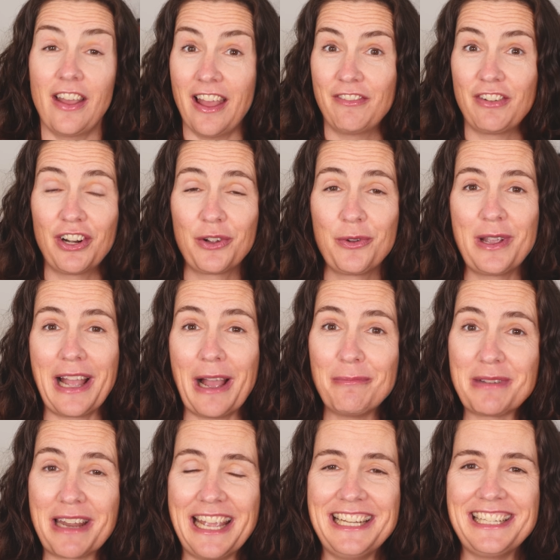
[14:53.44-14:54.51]
I've got a quick
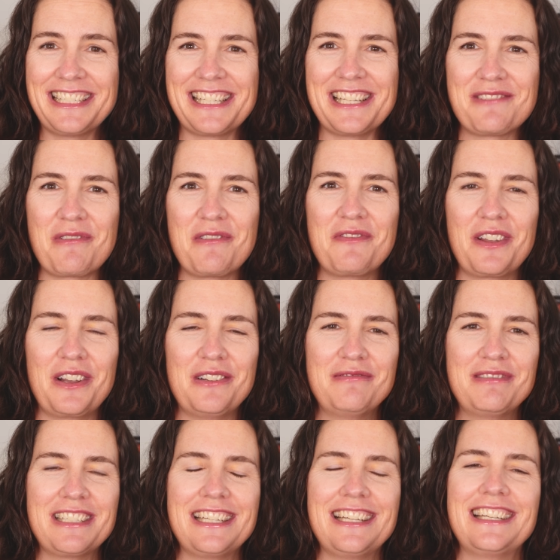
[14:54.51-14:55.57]
update since we filmed.